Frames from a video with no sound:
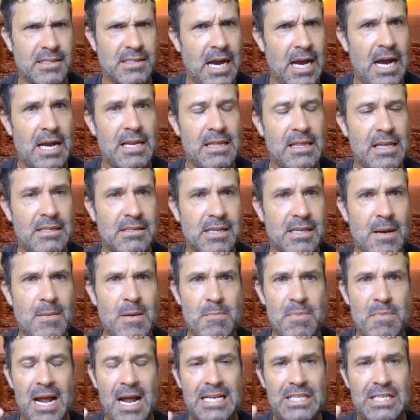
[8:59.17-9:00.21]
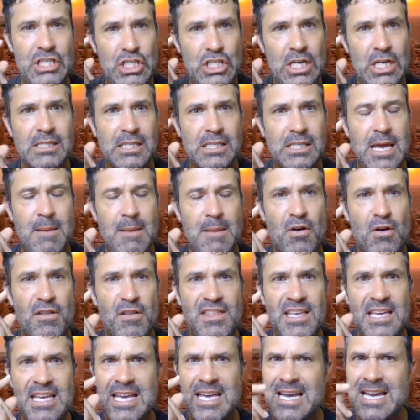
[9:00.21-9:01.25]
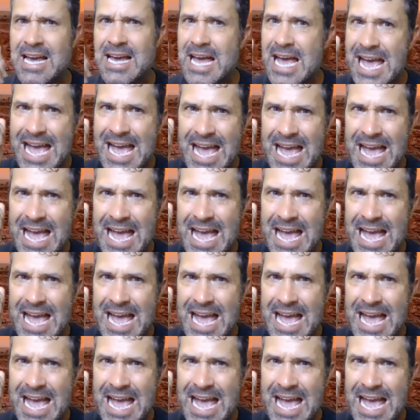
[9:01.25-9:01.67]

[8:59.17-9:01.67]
anxiety that's coming but i just keep on thinking